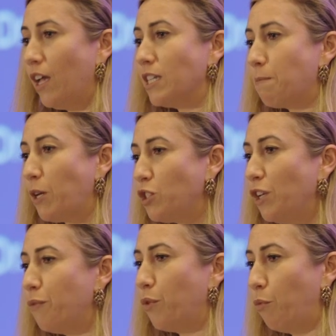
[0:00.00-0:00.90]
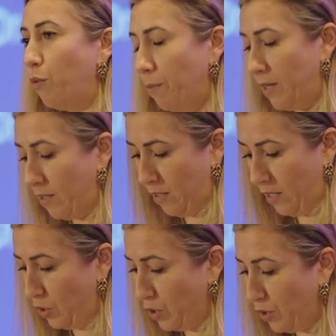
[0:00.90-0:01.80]
especially for women
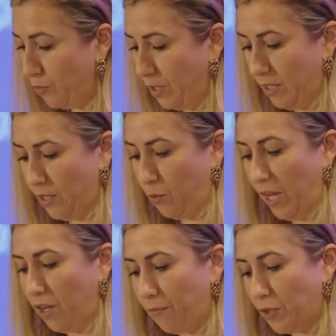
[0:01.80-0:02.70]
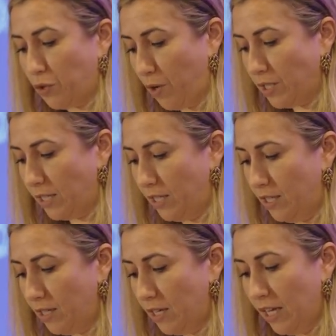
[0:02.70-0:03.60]
and children in the wake of
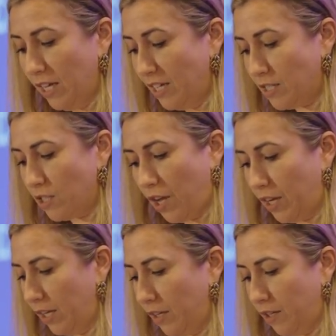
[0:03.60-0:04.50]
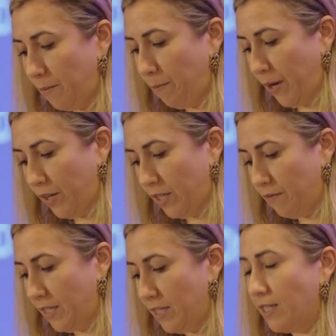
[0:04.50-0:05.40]
atrocity, is not a legal
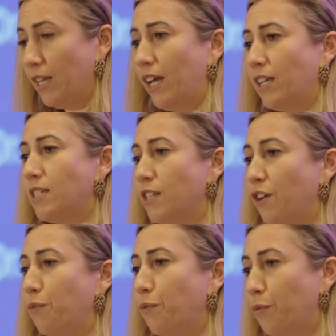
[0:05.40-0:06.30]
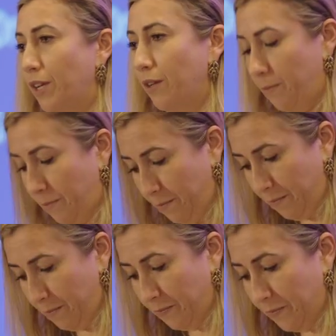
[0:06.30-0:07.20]
imperative. It is a legacy of freedom,
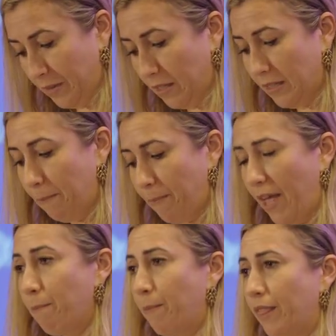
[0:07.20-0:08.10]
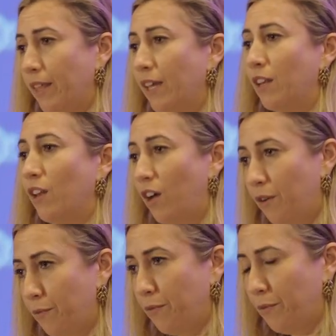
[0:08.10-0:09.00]
deep empathy, and love.